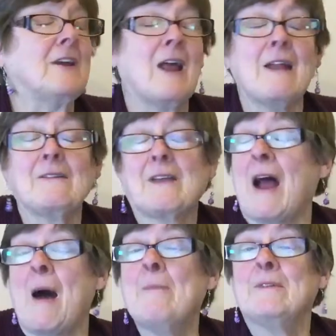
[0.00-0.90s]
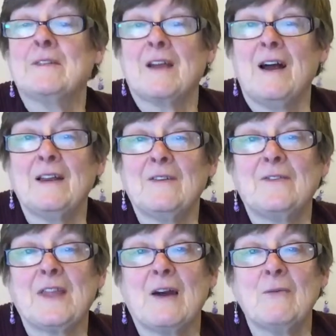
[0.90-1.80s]
it and come to the island
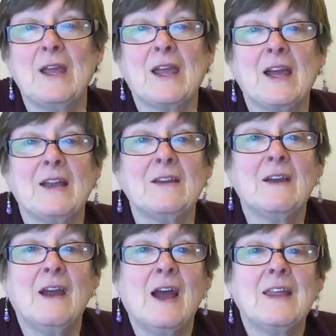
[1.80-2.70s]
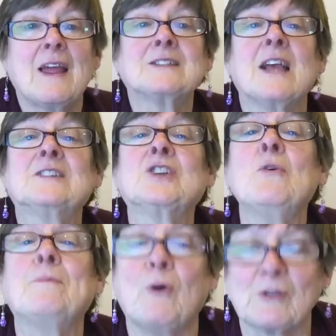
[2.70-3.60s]
for that weekend, that's it, a
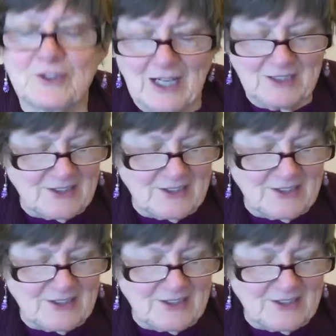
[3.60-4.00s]
soapbox challenge.